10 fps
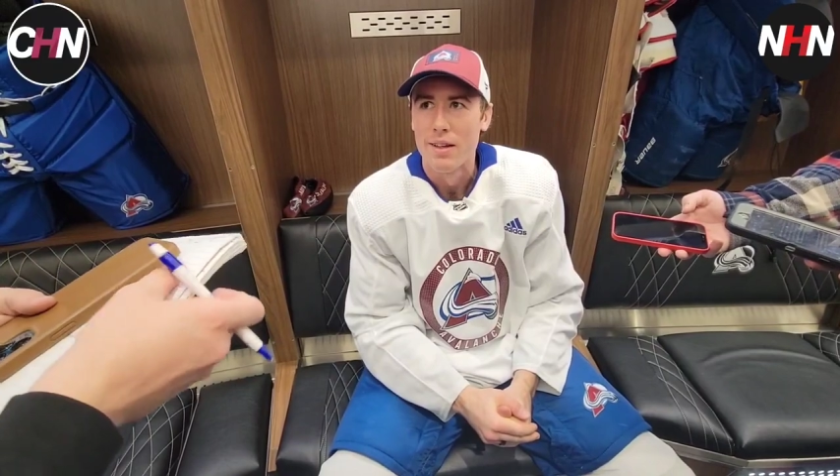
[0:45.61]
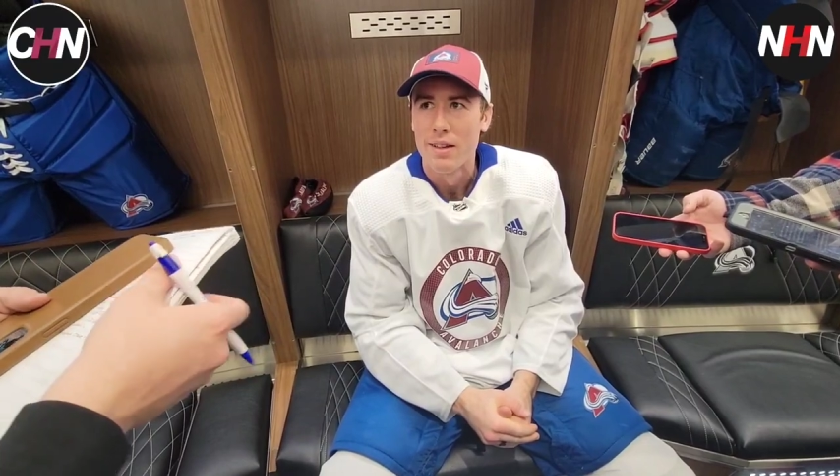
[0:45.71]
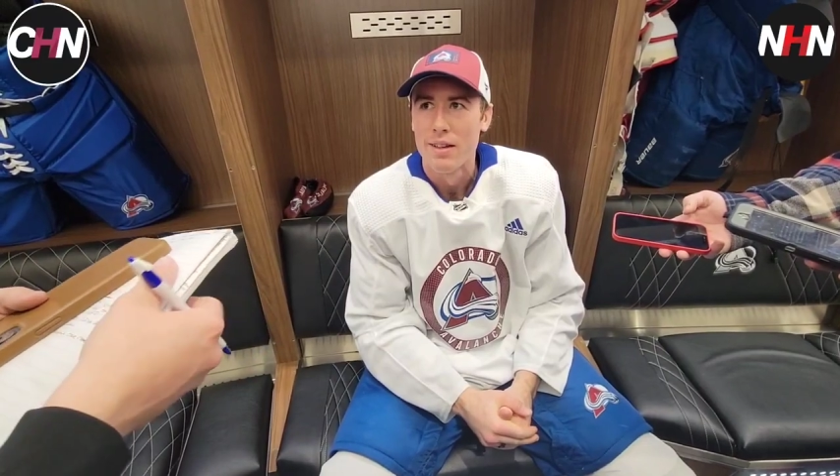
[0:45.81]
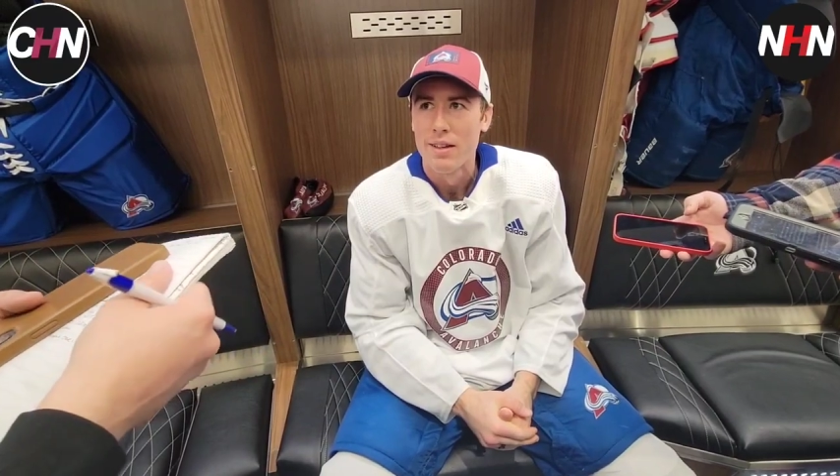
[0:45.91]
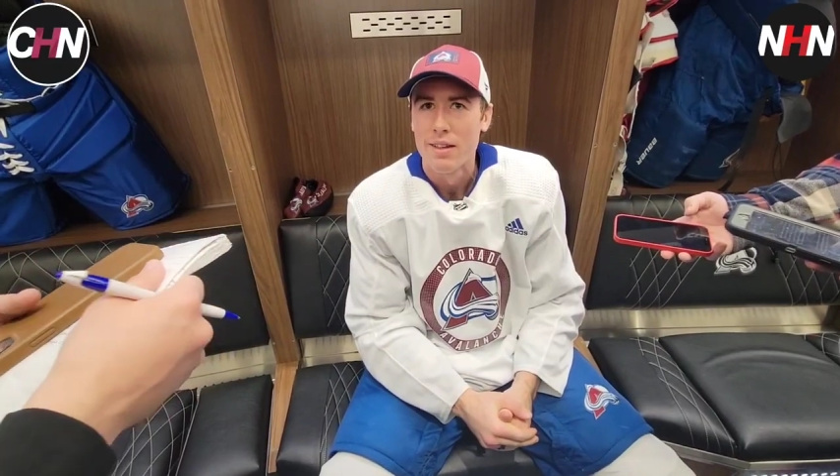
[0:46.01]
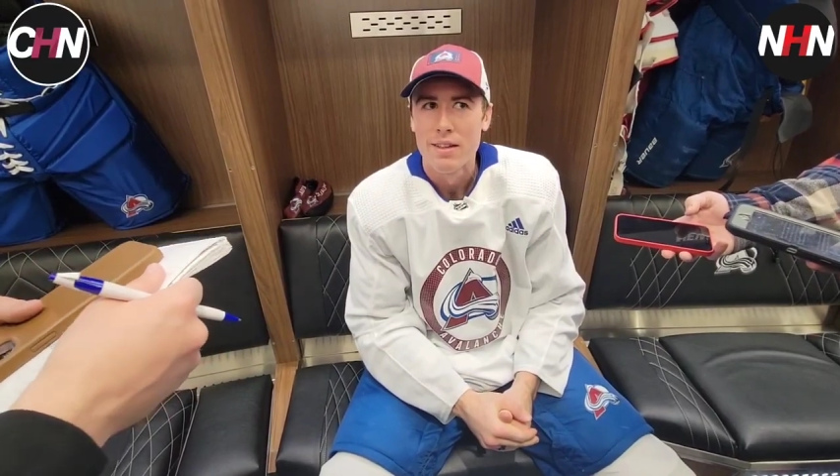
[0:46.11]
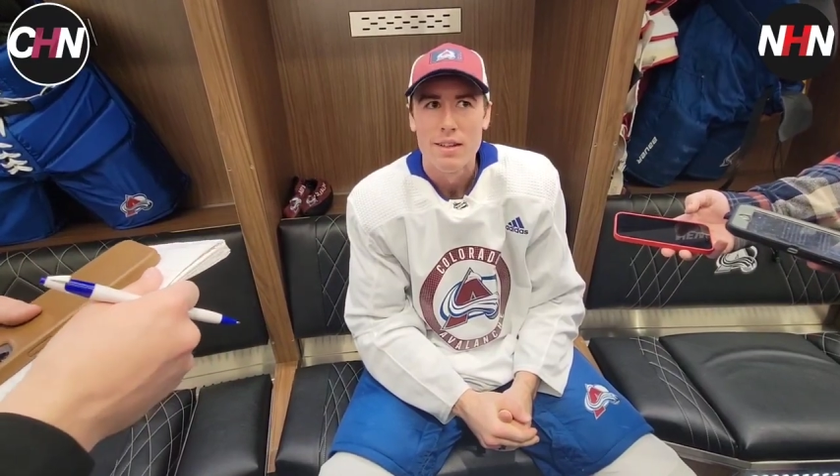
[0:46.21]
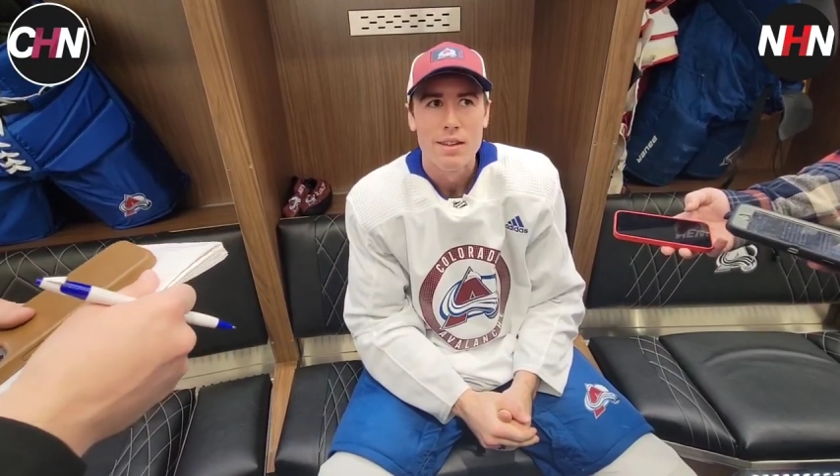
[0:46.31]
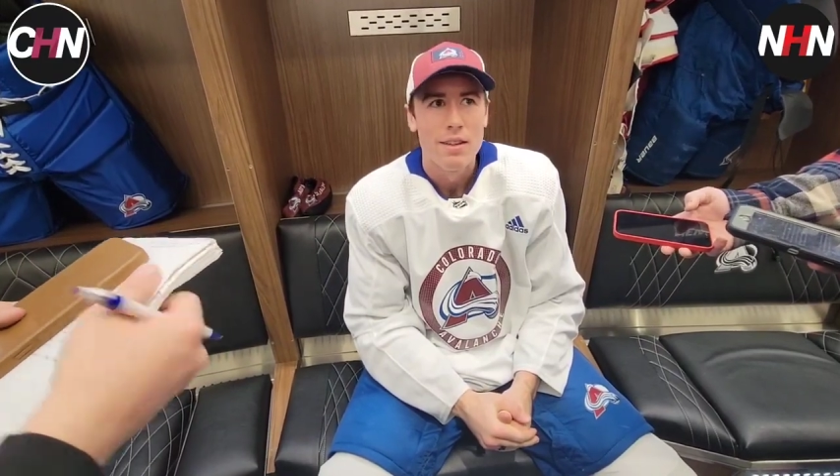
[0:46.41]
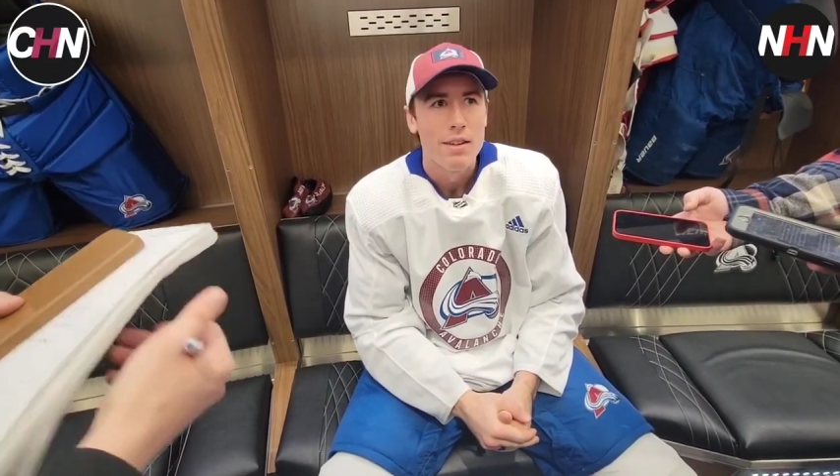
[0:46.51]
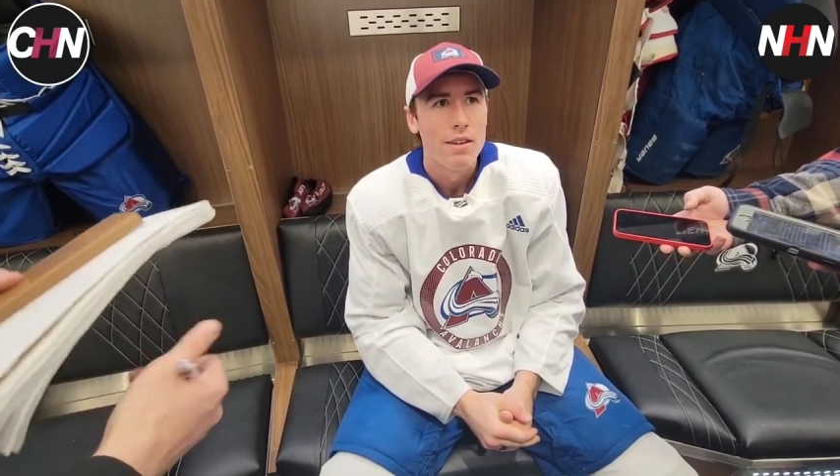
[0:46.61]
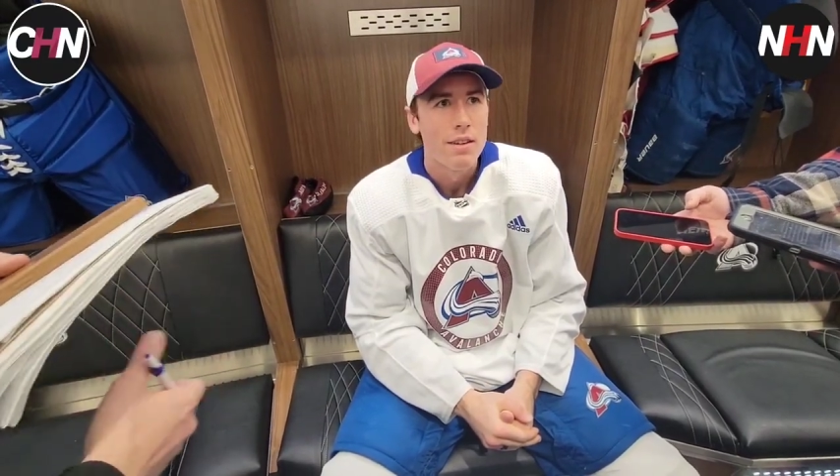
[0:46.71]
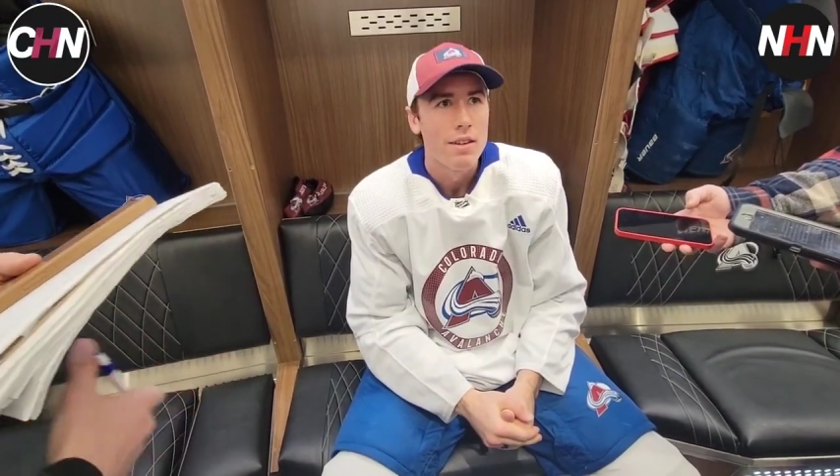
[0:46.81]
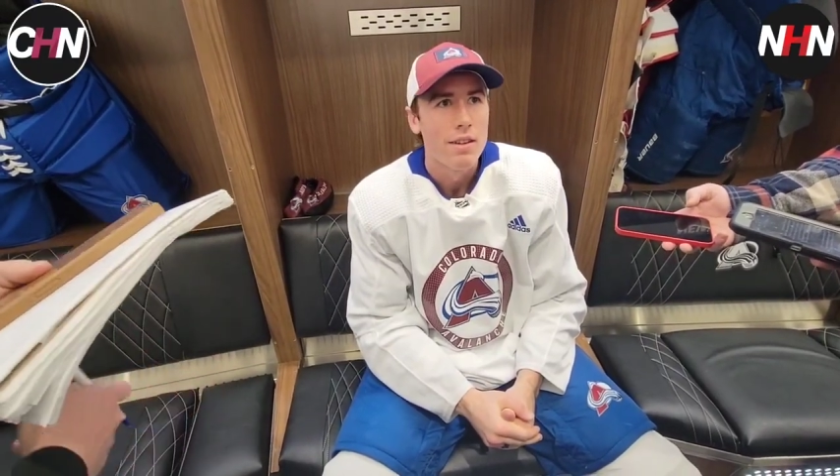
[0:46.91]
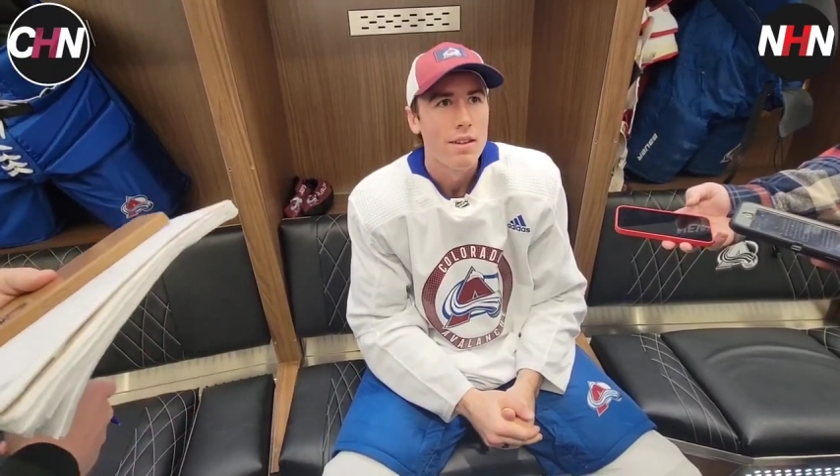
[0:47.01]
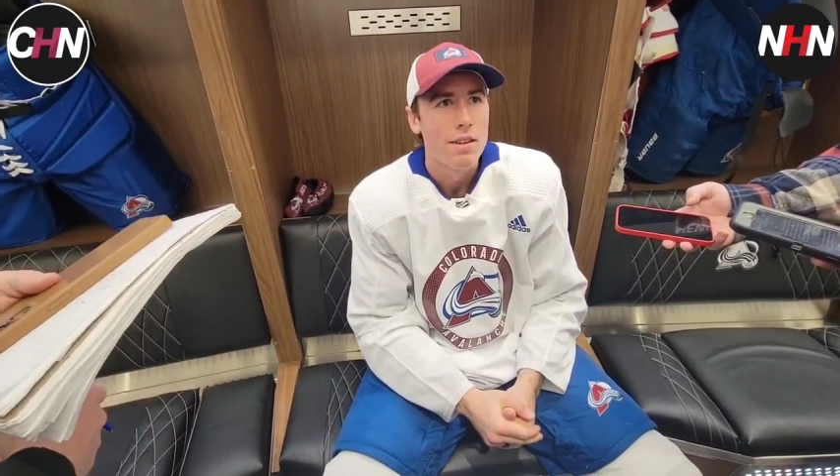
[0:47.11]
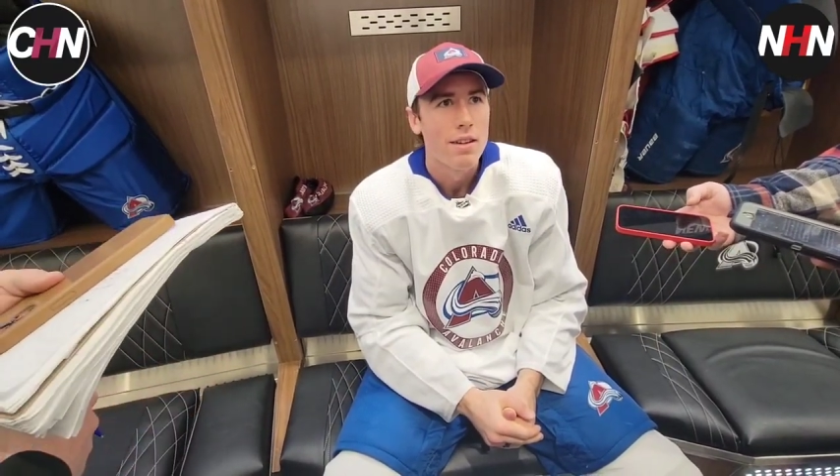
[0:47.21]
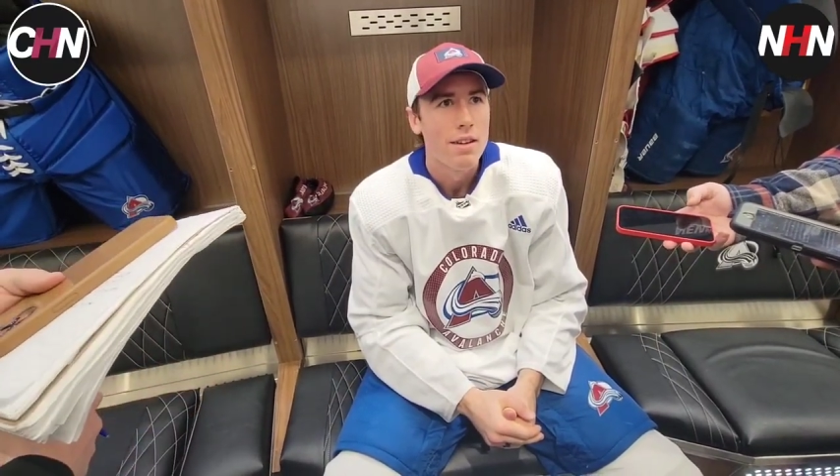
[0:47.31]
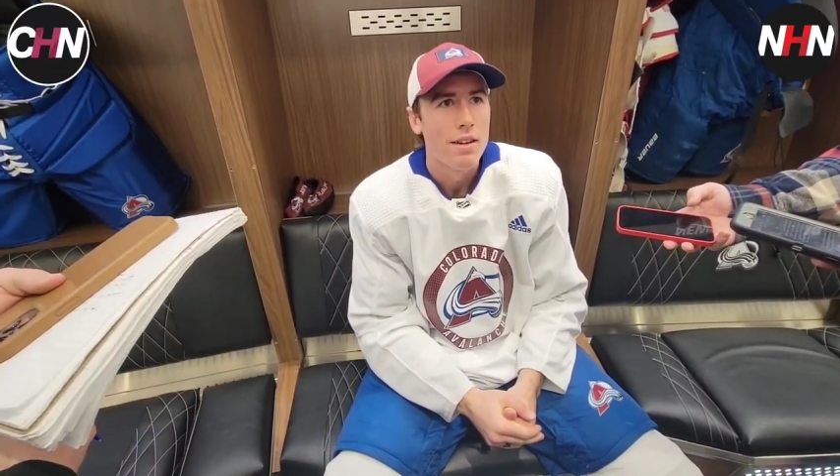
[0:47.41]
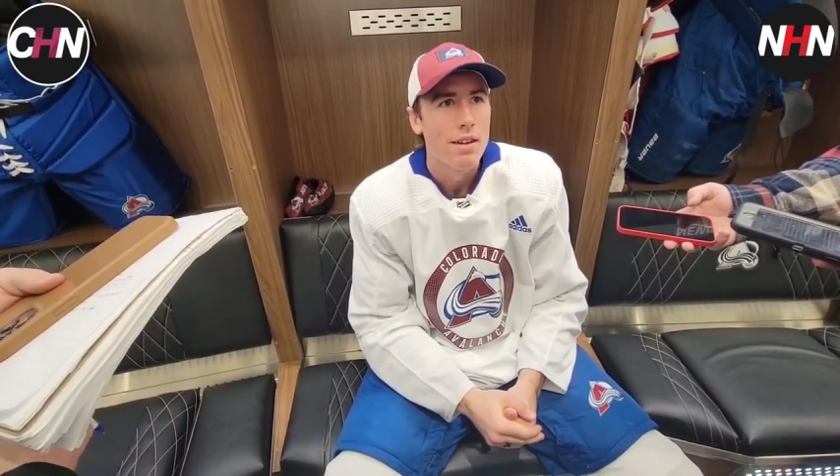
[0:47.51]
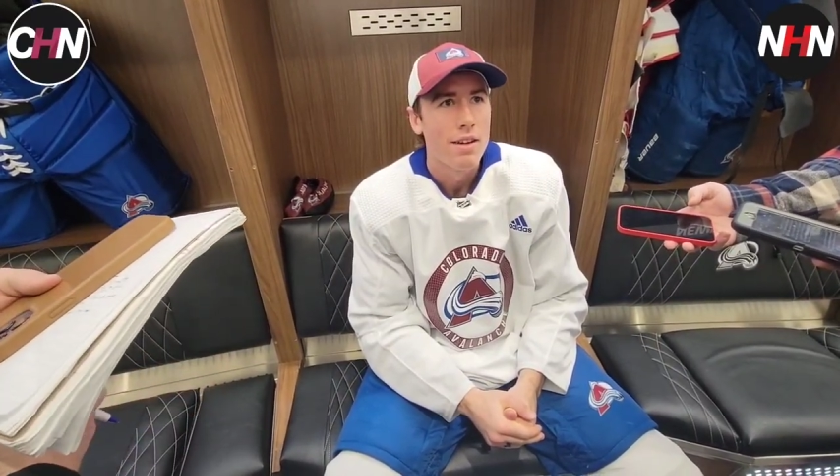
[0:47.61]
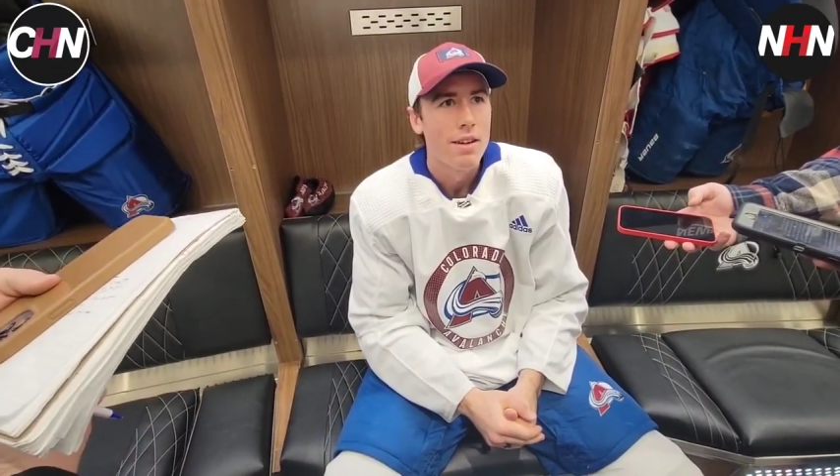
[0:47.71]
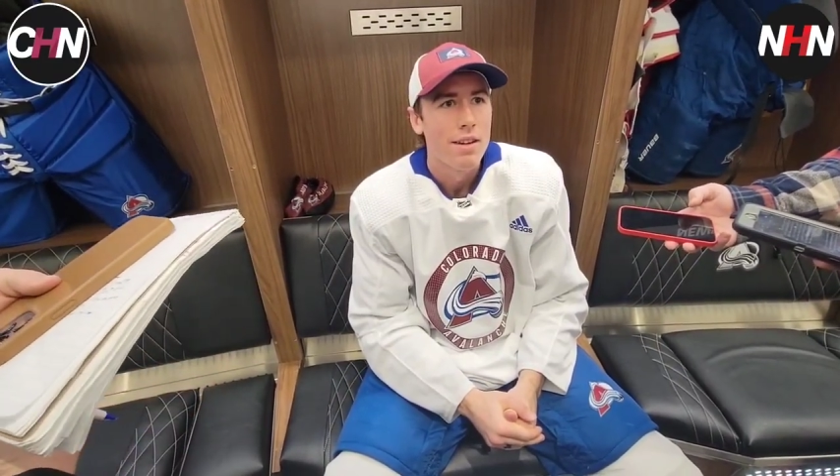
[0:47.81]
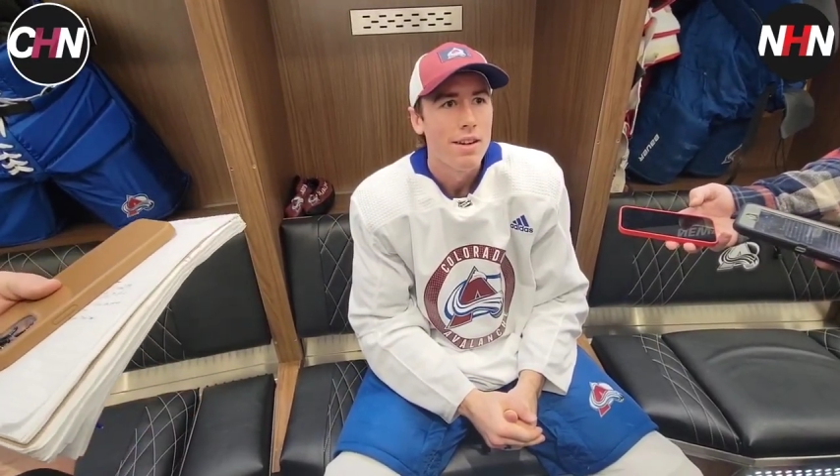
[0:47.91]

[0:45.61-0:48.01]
Would you've been in high school when they won the cup then?